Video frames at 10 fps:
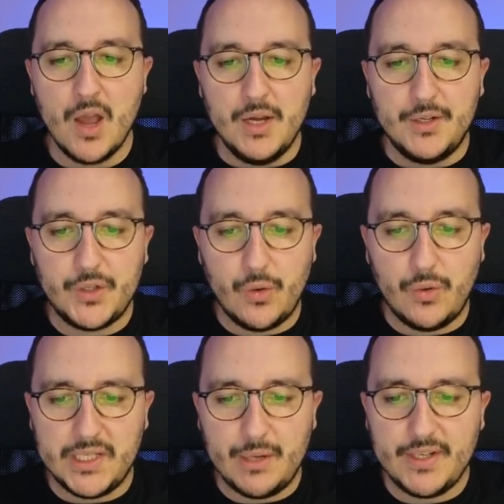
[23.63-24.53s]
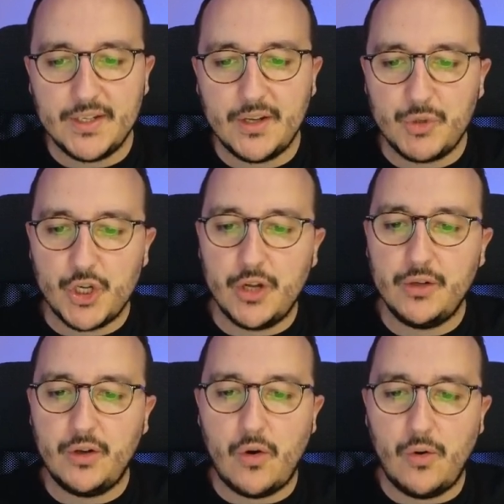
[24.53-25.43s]
So there is an
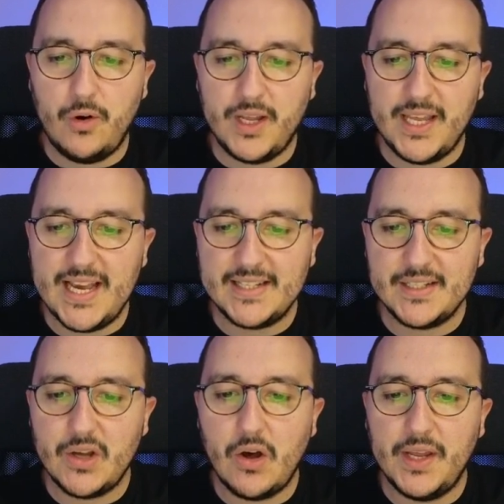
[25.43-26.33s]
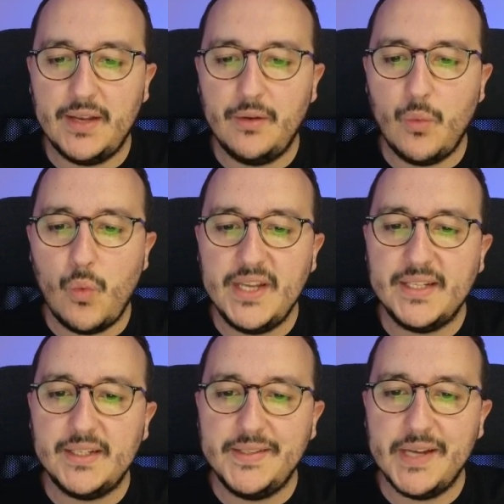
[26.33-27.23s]
option called get started
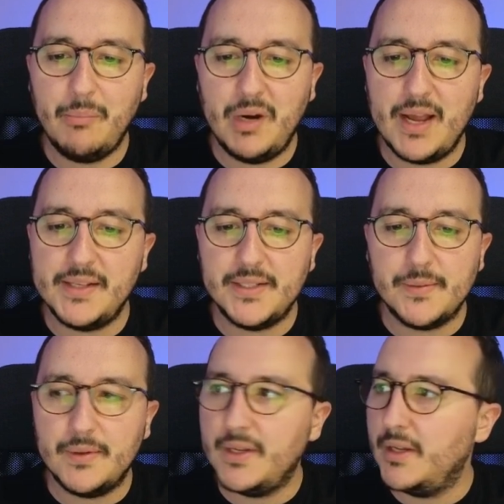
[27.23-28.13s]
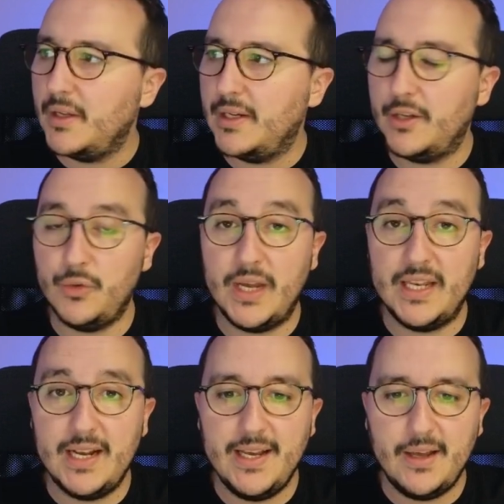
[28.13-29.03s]
with template that you
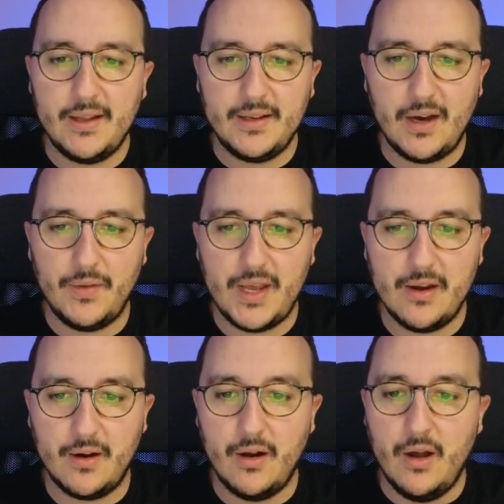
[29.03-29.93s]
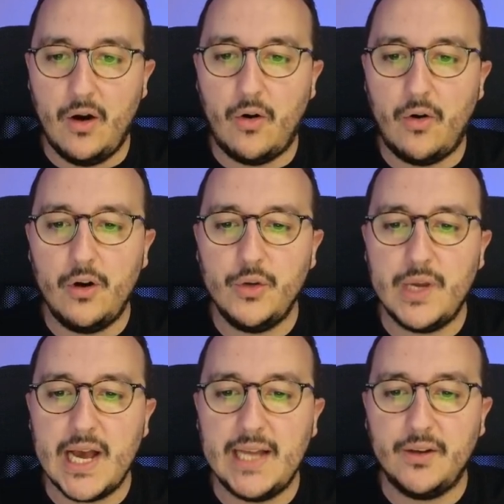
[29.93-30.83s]
can click down here. Or you
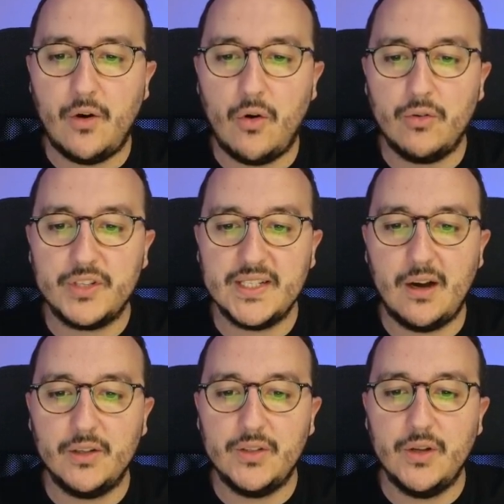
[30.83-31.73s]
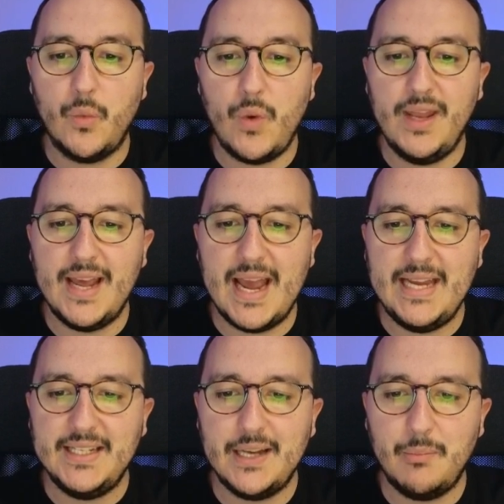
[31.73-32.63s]
get all start with
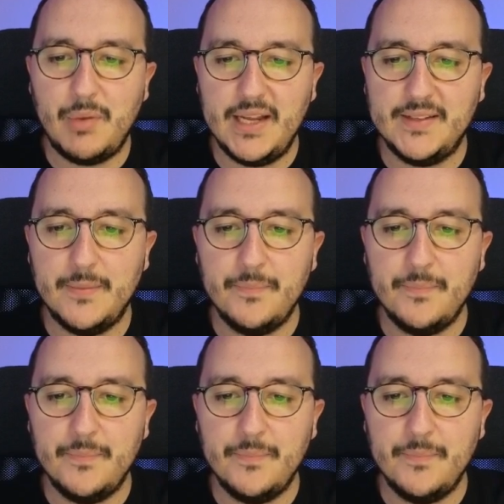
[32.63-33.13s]
a template.